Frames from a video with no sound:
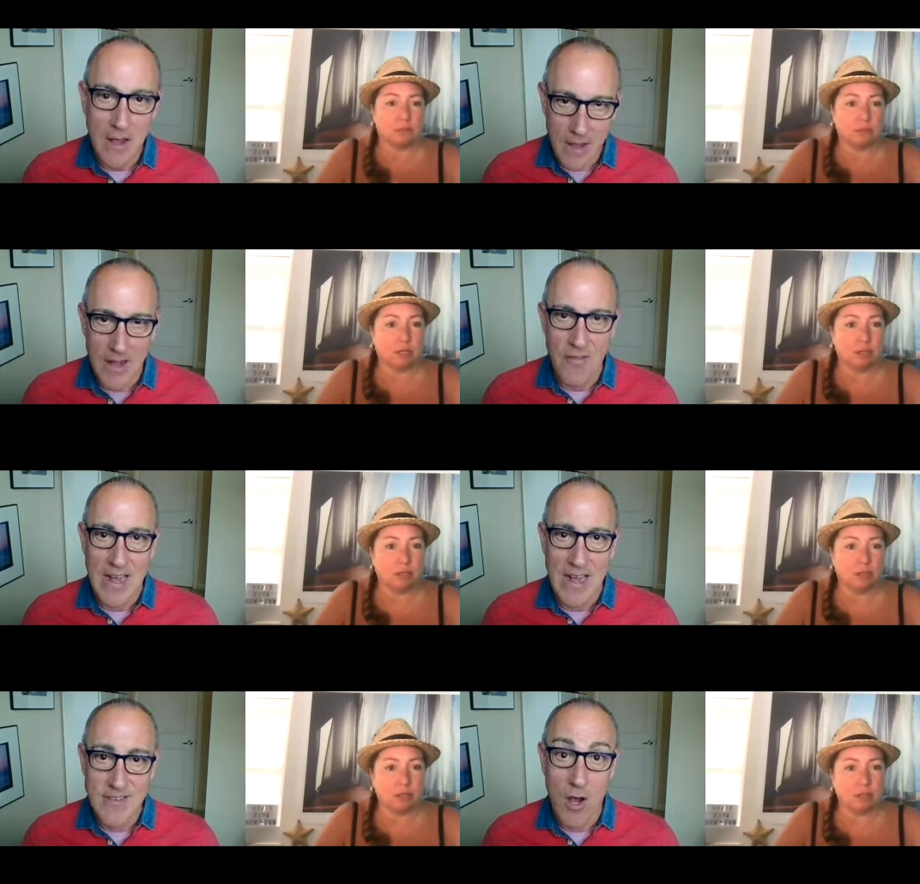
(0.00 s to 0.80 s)
Speaker 1: And
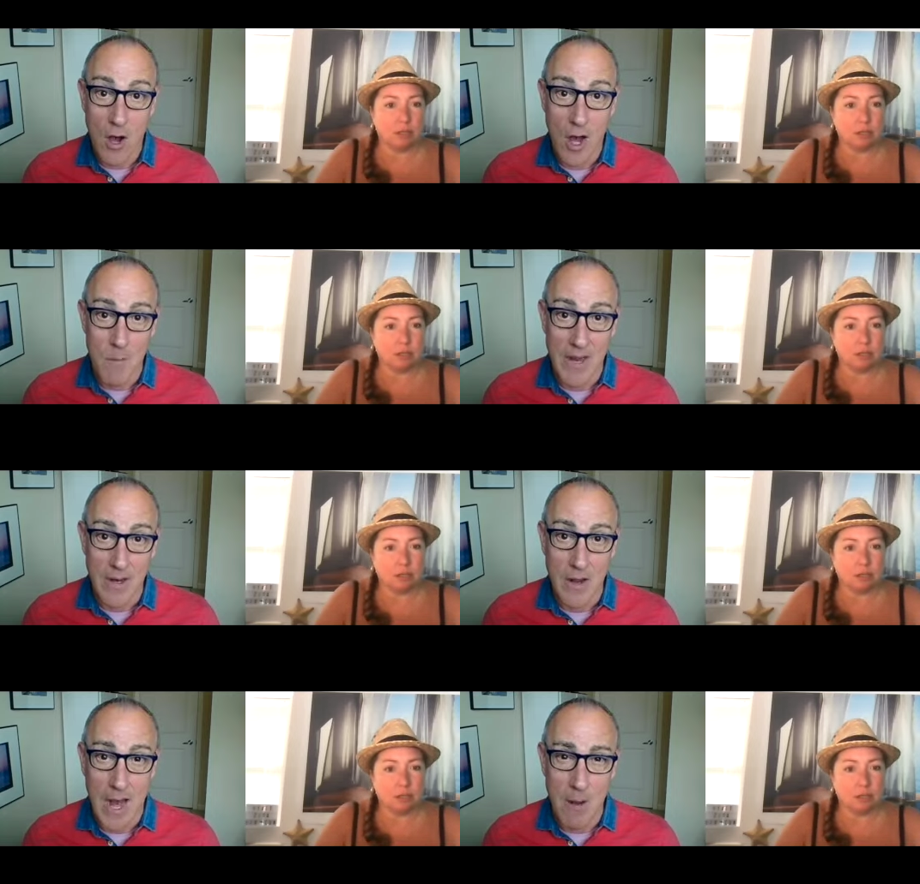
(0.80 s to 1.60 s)
that's common.
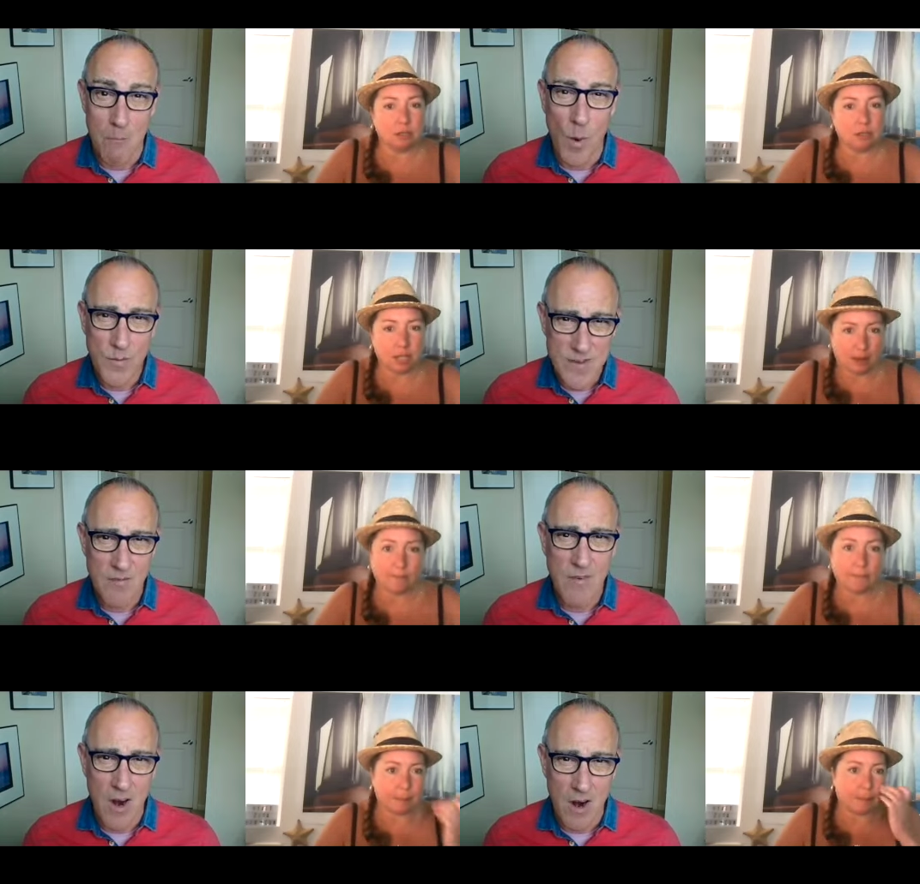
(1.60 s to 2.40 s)
Most of
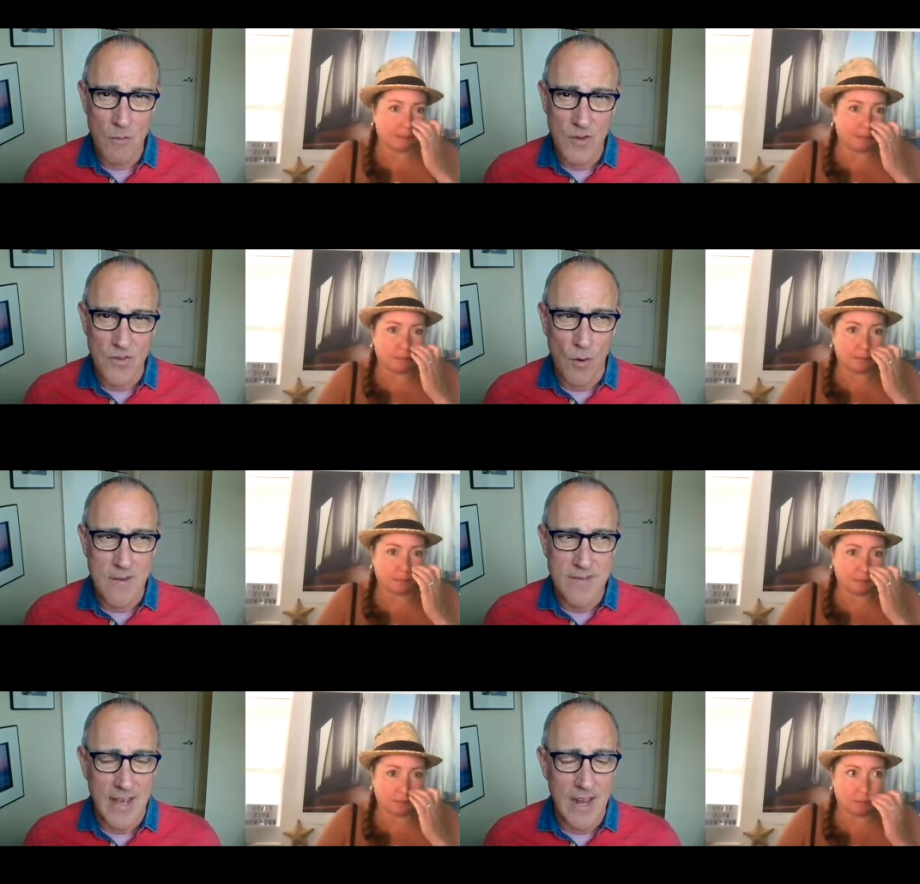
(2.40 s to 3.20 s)
our
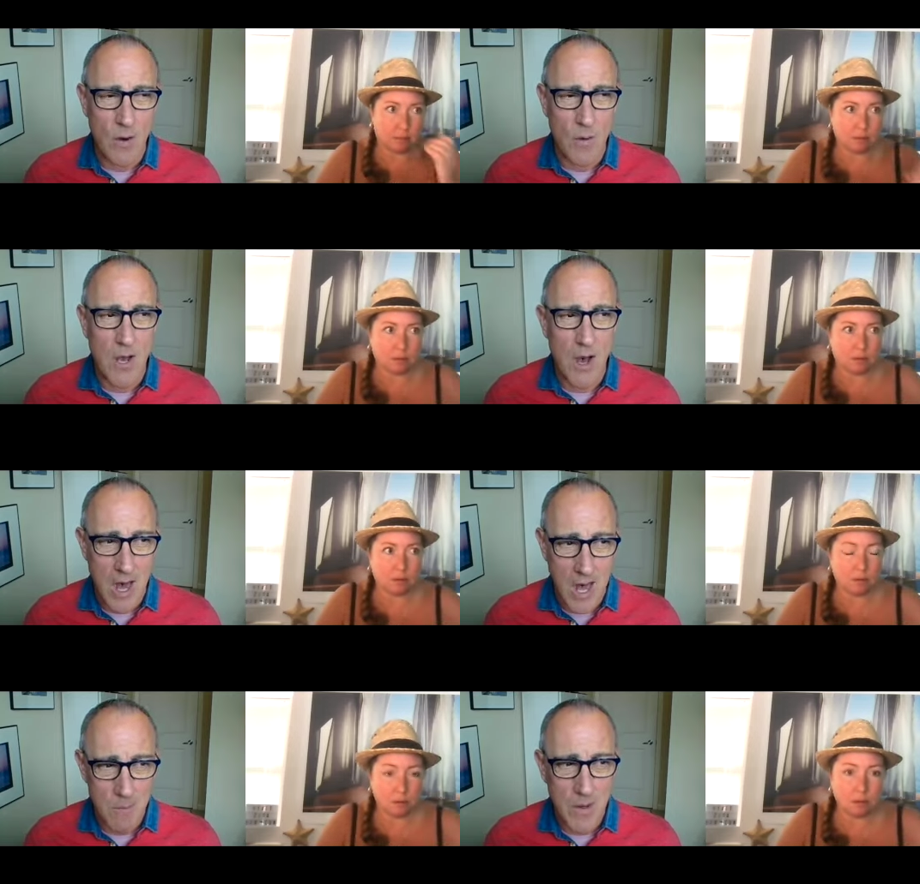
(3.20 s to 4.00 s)
resorts, like I know
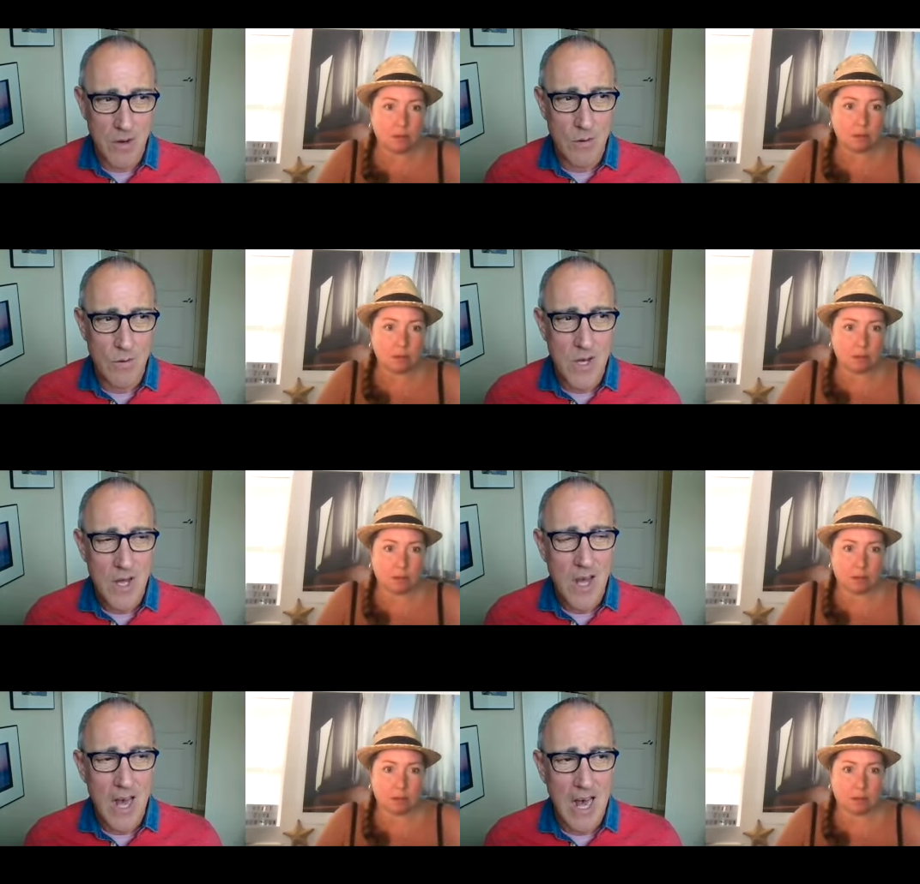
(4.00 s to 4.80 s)
Cabo,
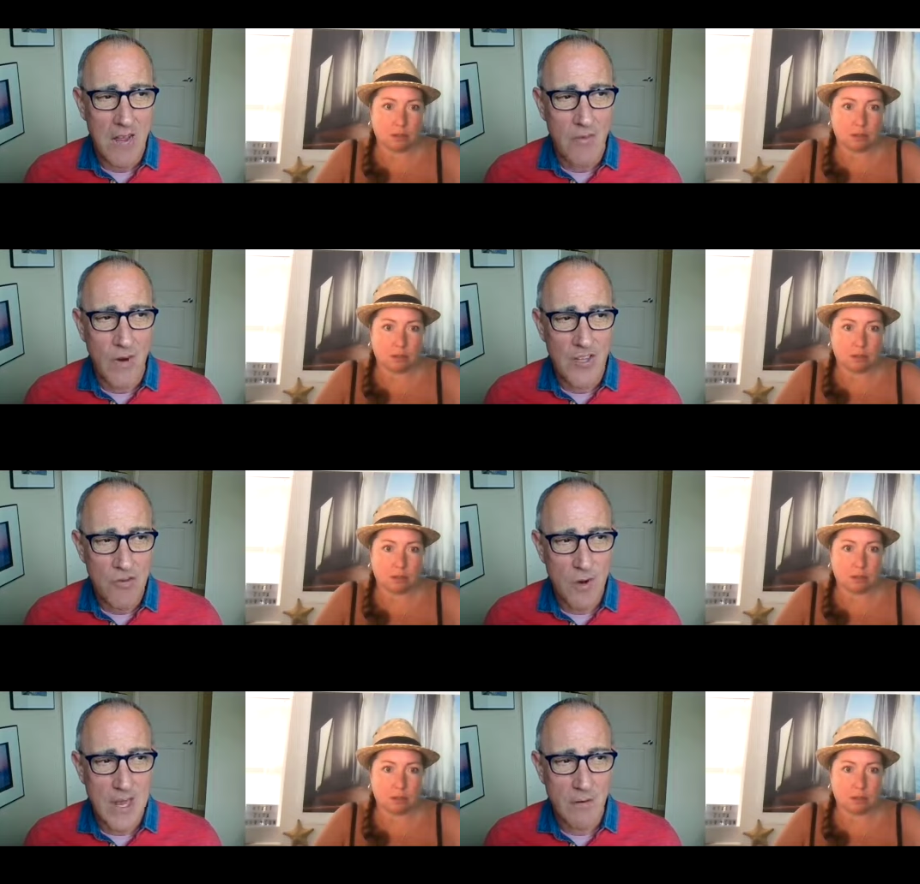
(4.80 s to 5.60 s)
the French
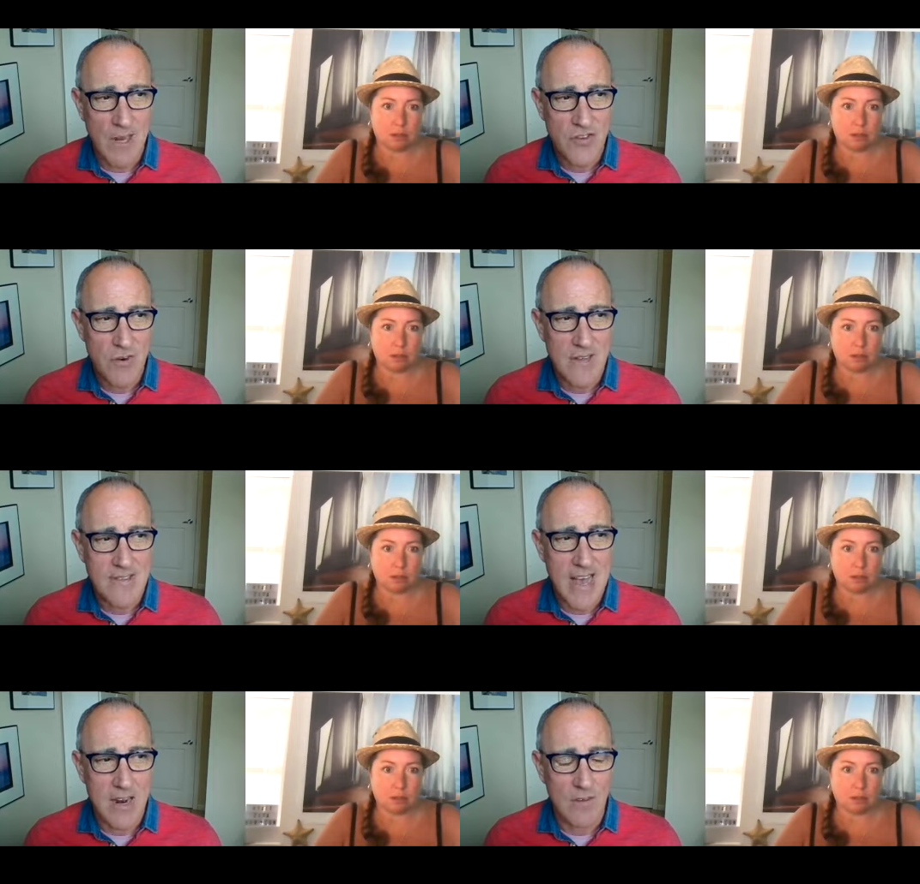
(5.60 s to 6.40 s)
restaurant's
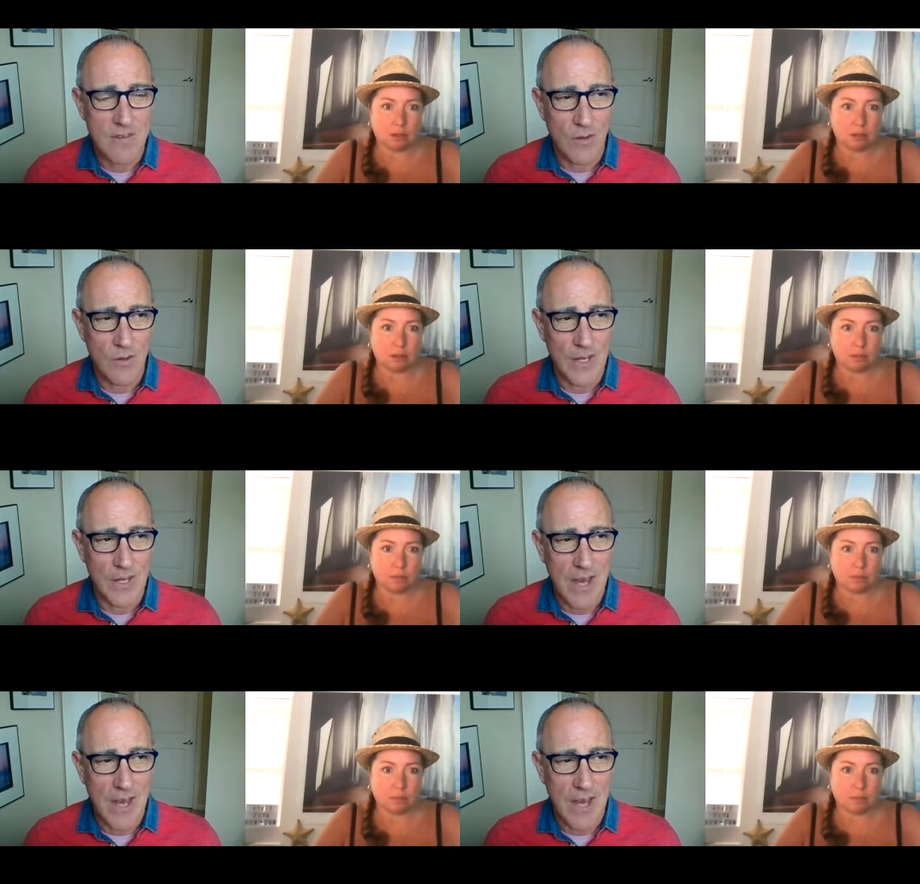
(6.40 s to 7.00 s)
adults only.